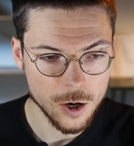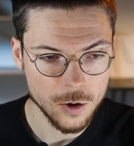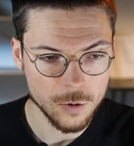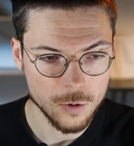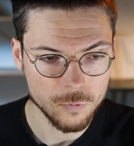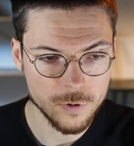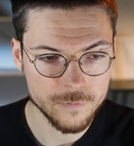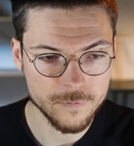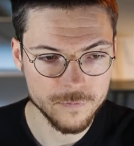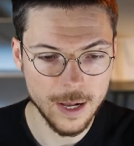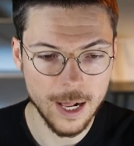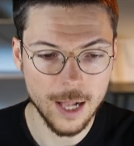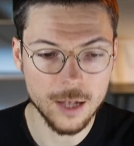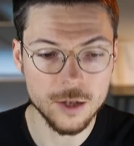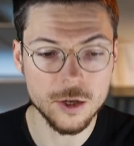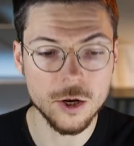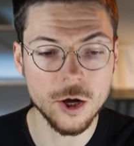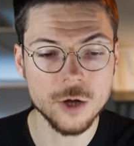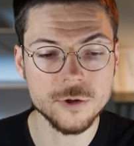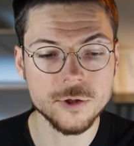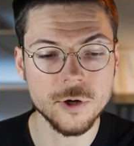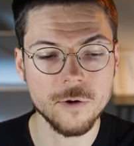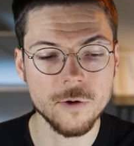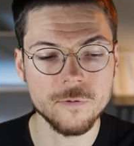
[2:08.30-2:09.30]
with a
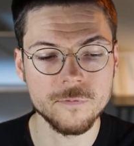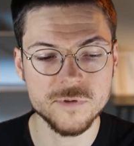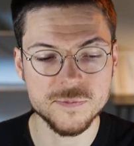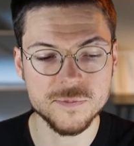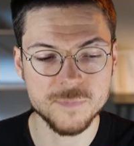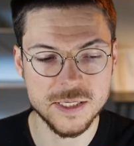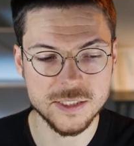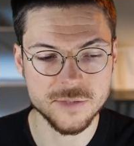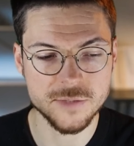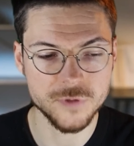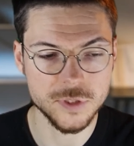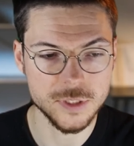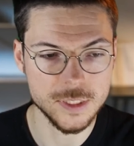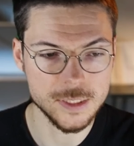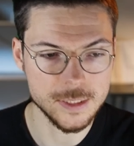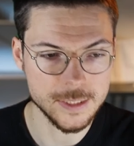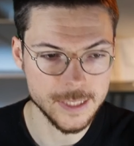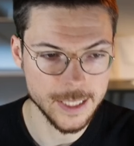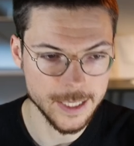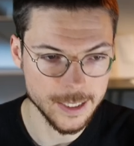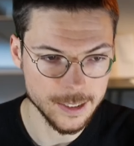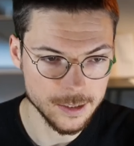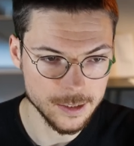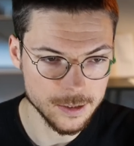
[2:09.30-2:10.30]
lot of specific
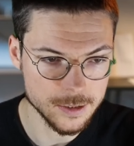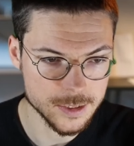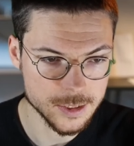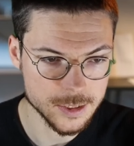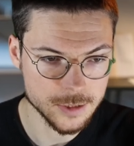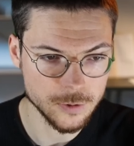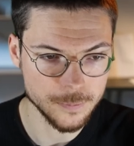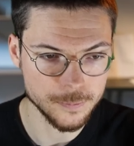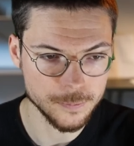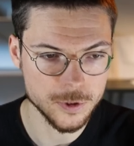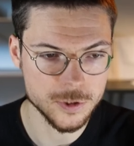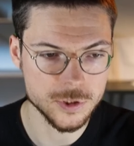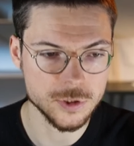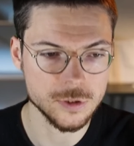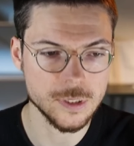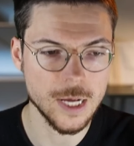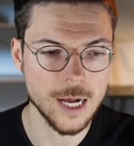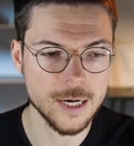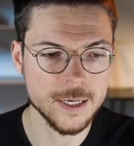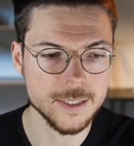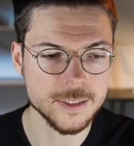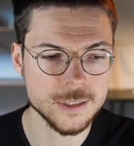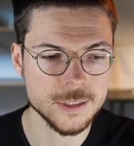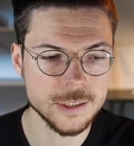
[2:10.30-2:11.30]
details, the
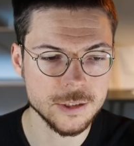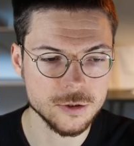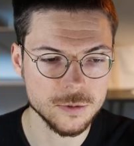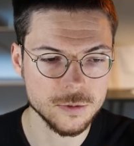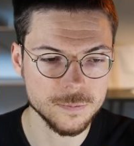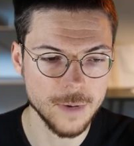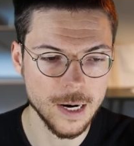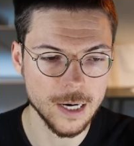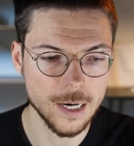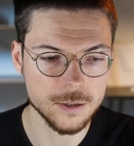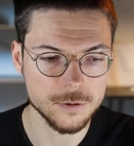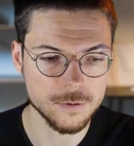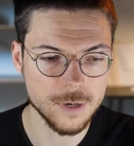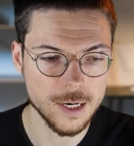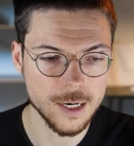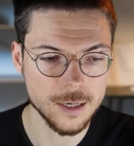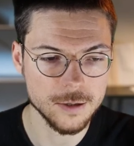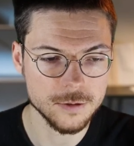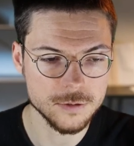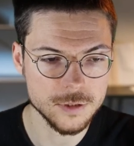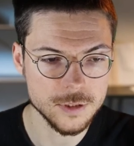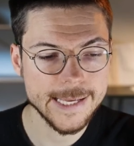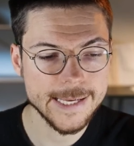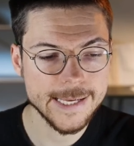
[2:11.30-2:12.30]
personality, the
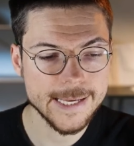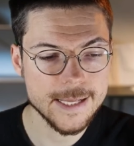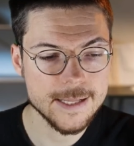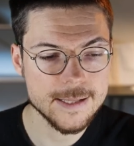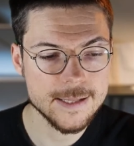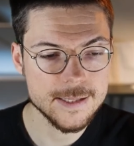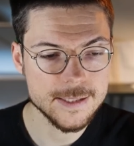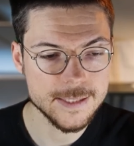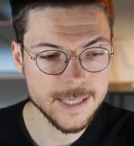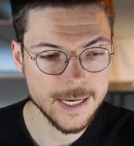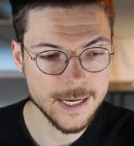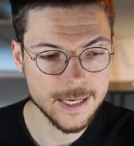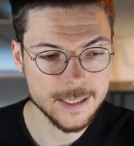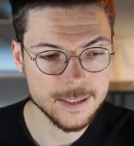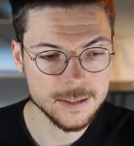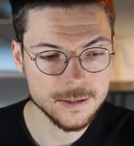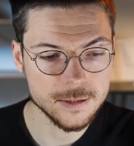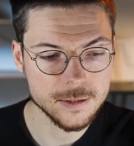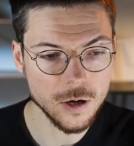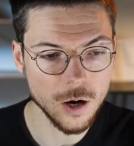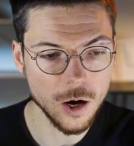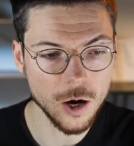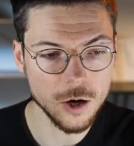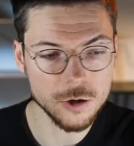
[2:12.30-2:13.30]
background, and
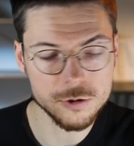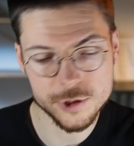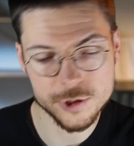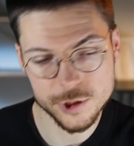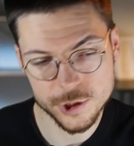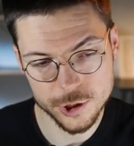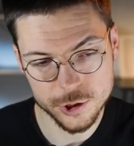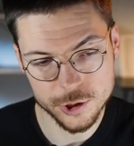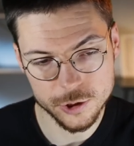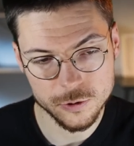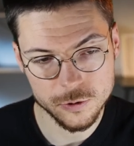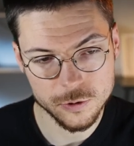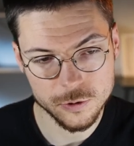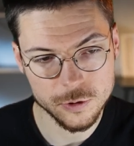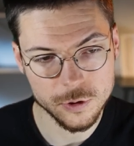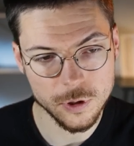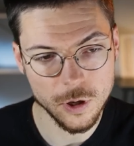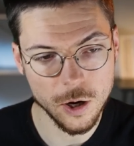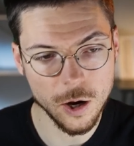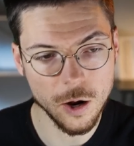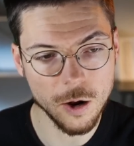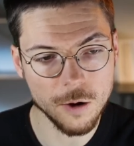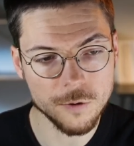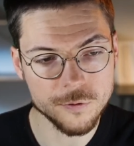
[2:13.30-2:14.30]
then also
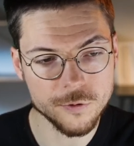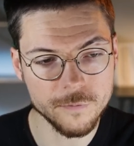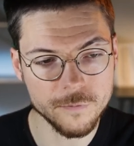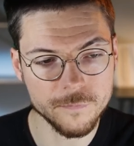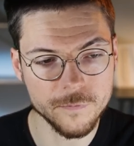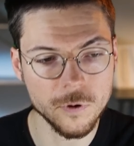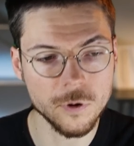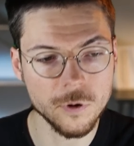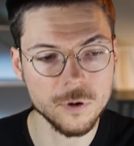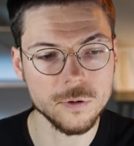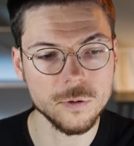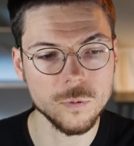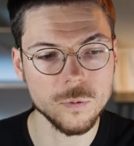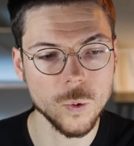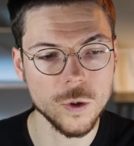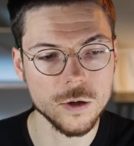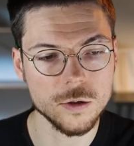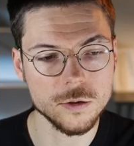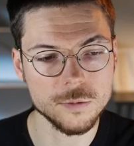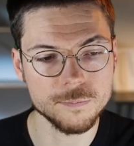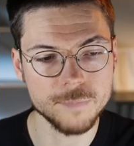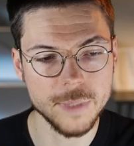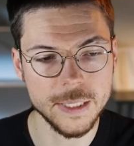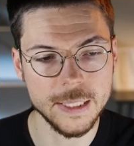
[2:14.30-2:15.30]
all the
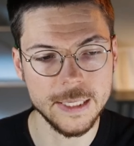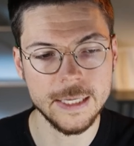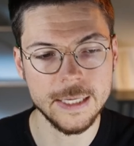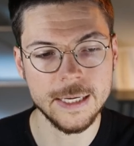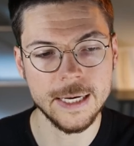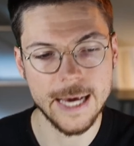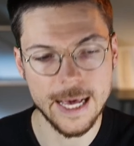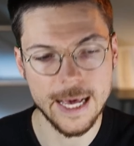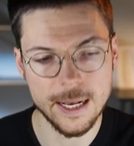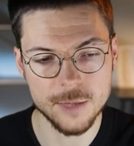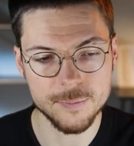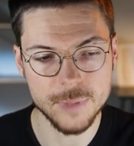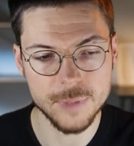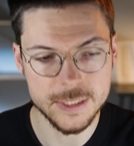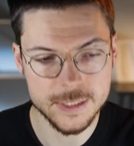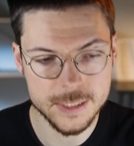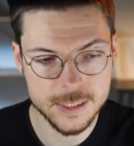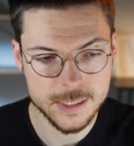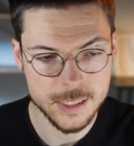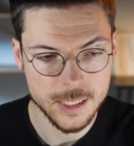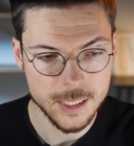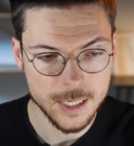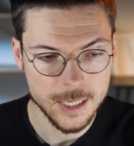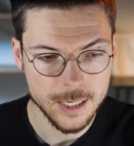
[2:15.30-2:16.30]
world building
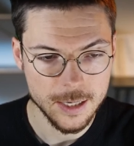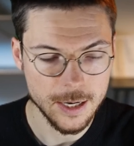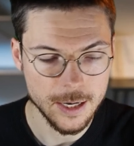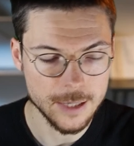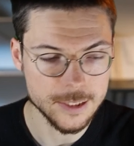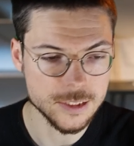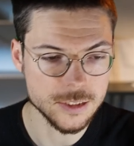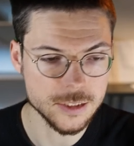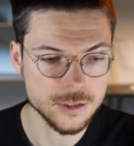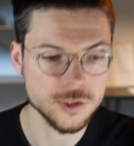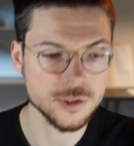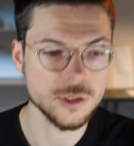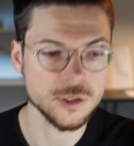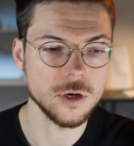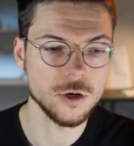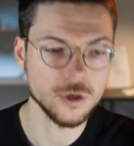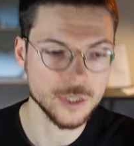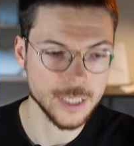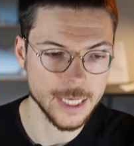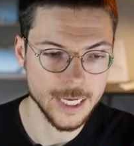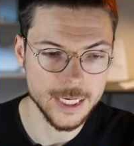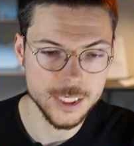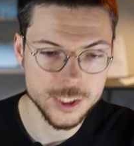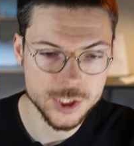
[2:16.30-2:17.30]
elements, that is the
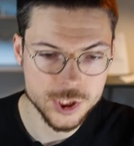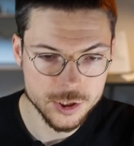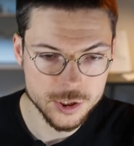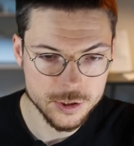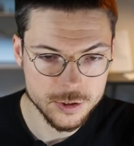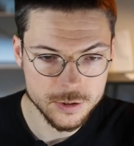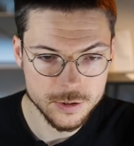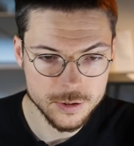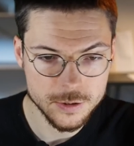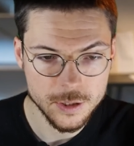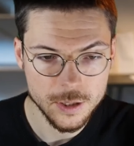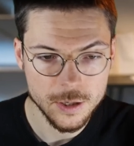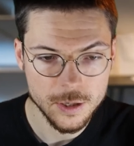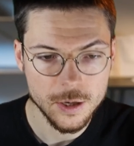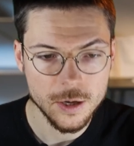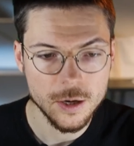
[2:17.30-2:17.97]
location,